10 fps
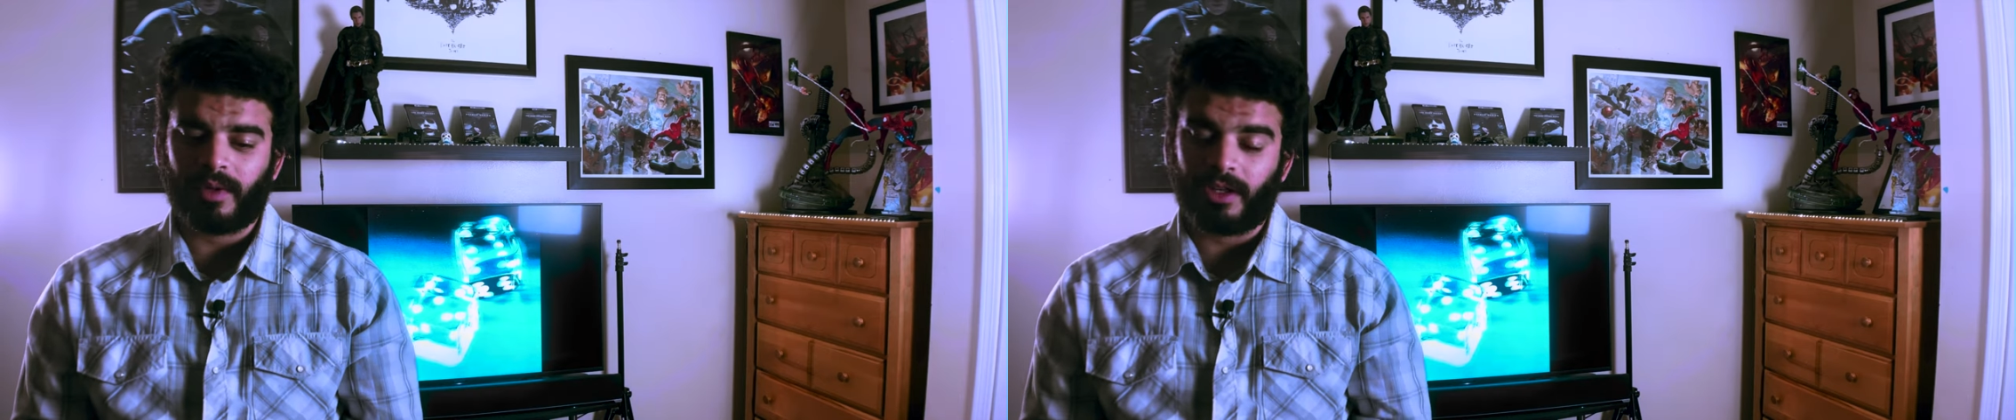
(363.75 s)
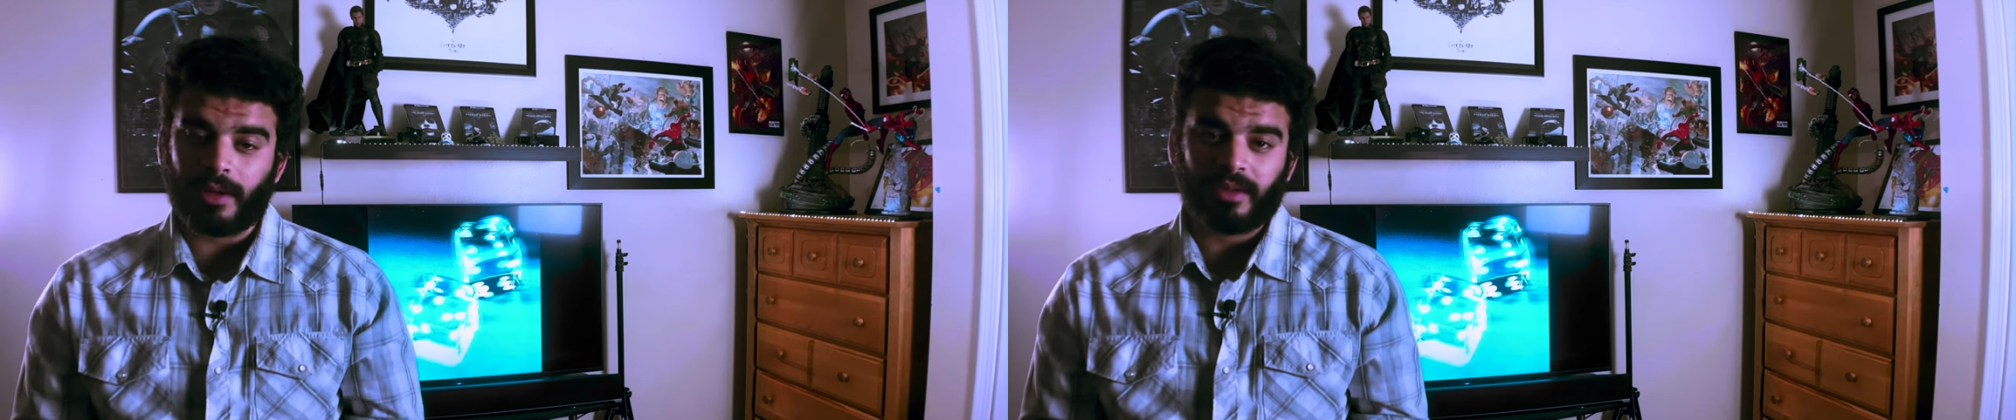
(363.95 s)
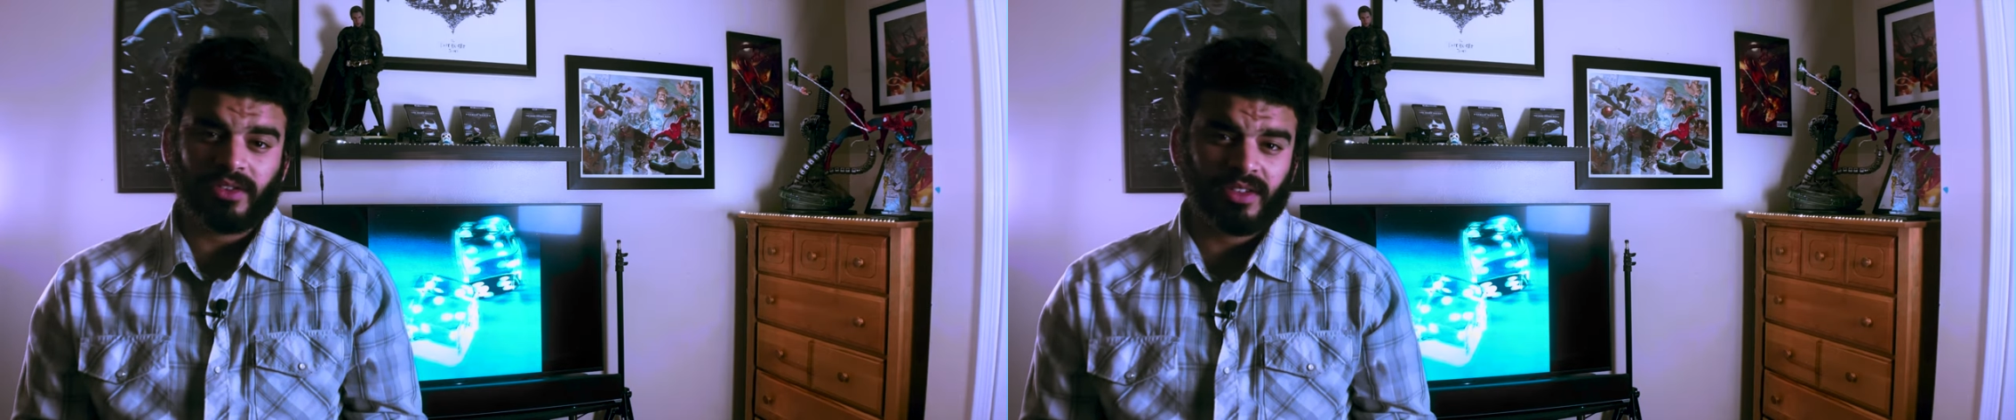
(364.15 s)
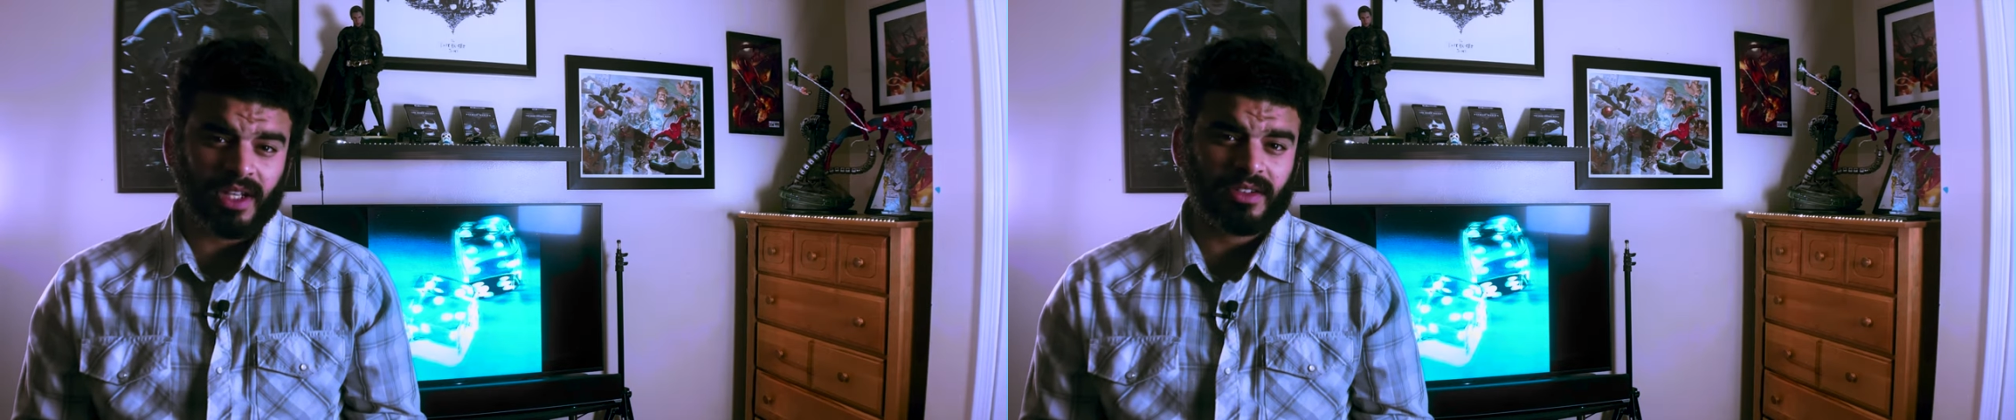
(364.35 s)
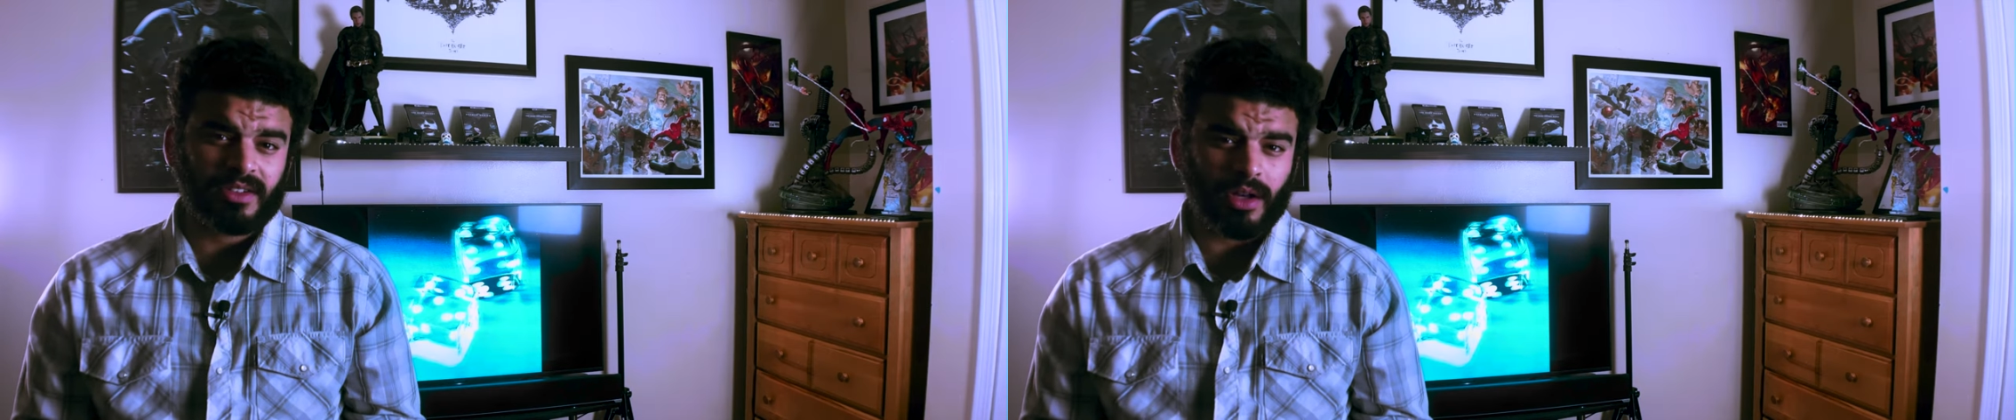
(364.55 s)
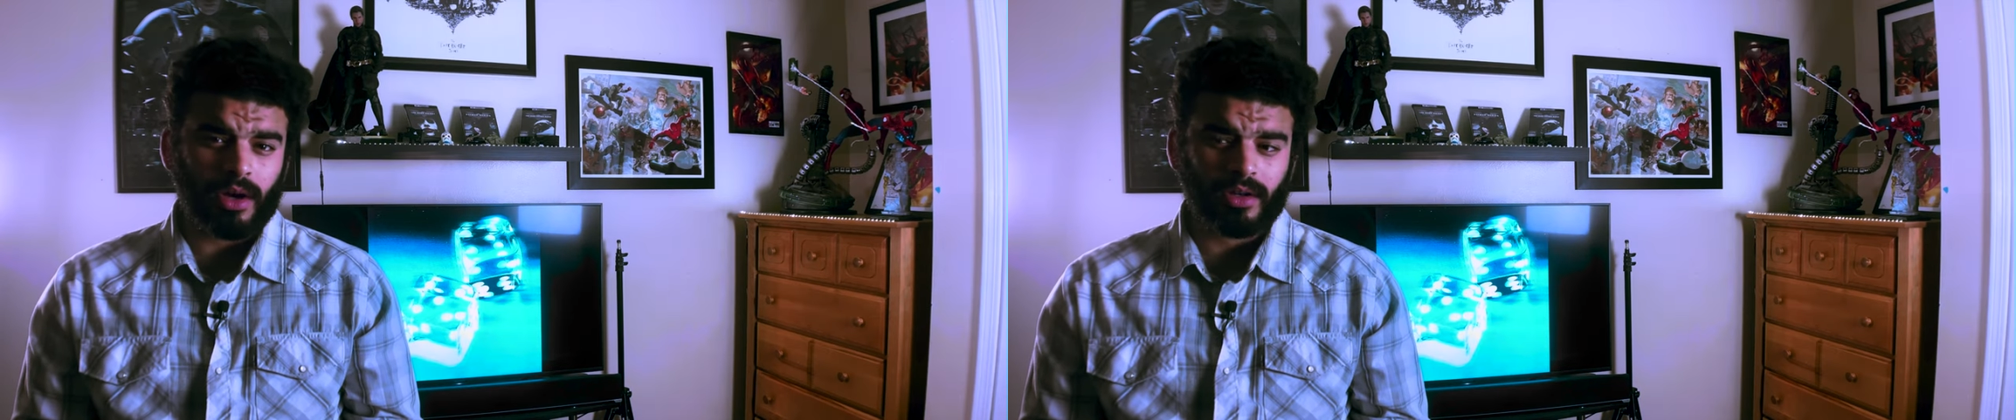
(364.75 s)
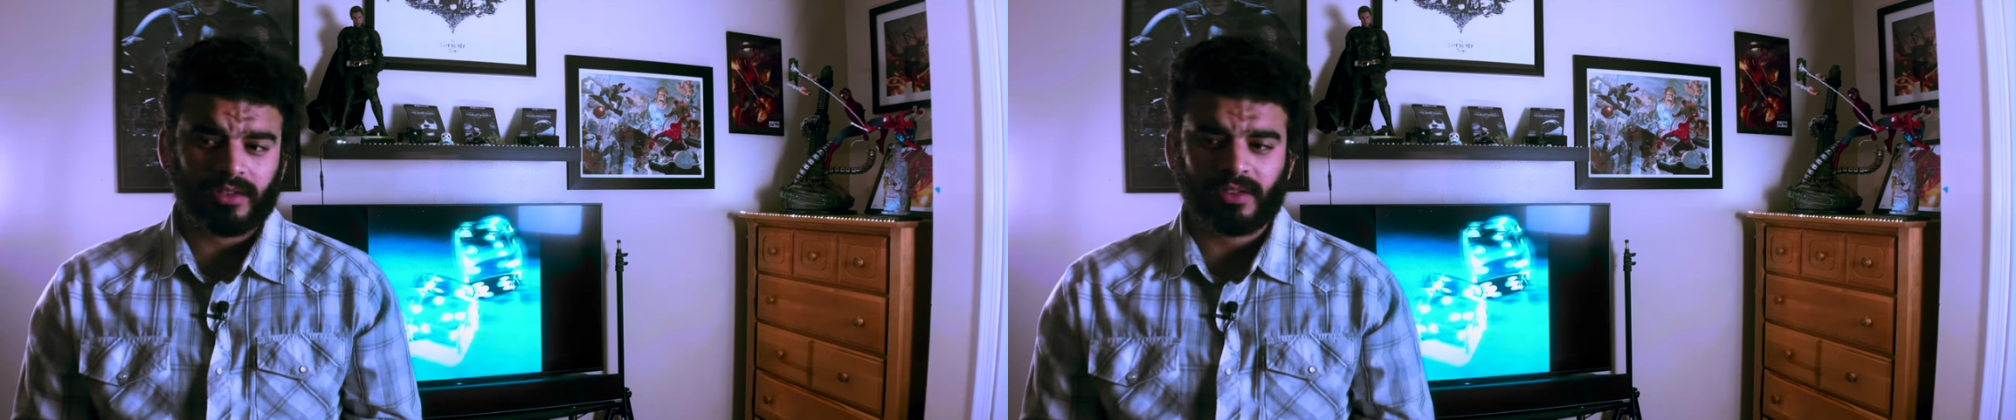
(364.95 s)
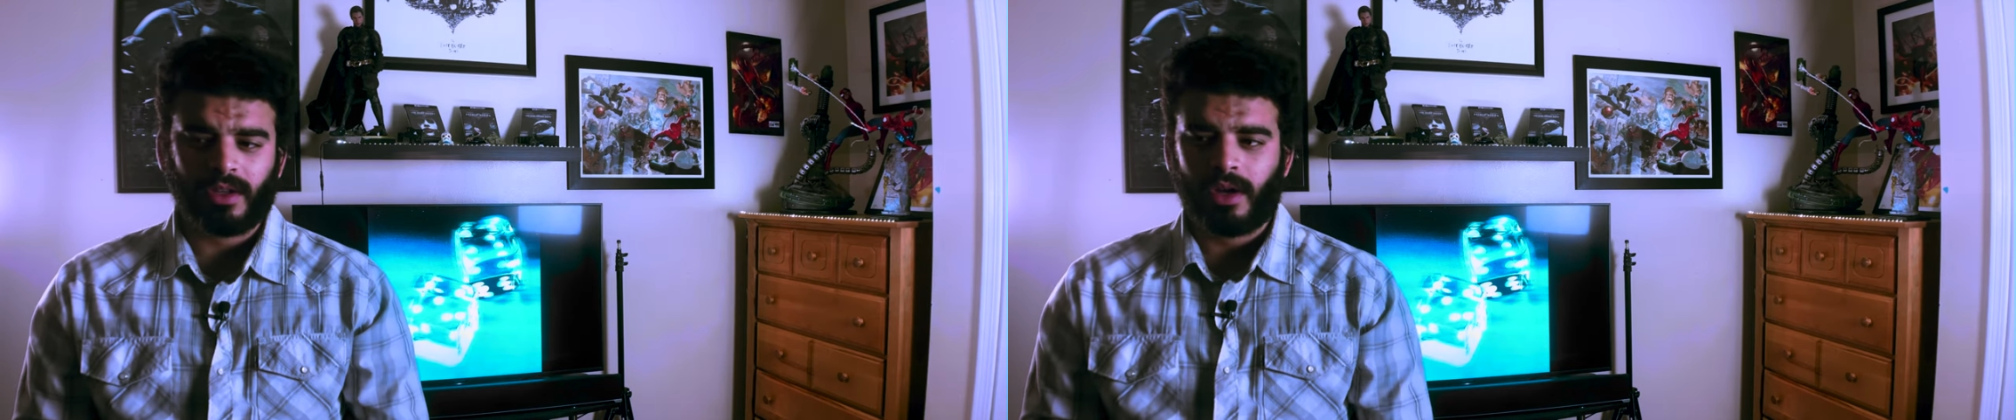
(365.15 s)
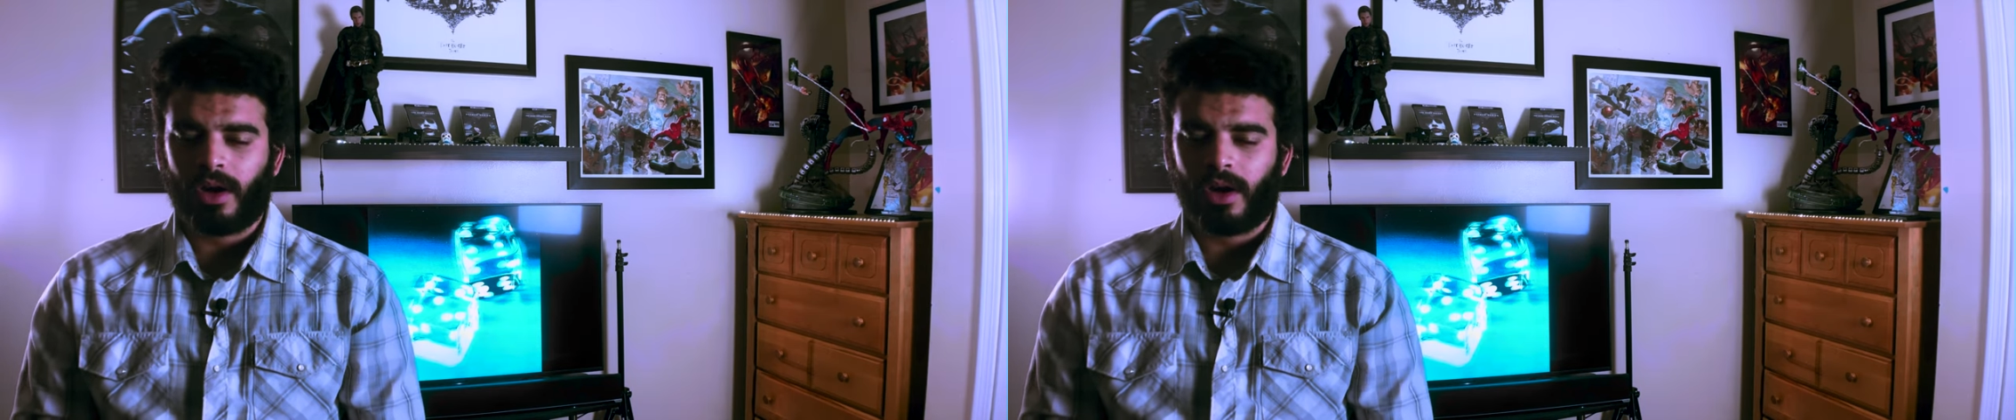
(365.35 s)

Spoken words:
another six songs,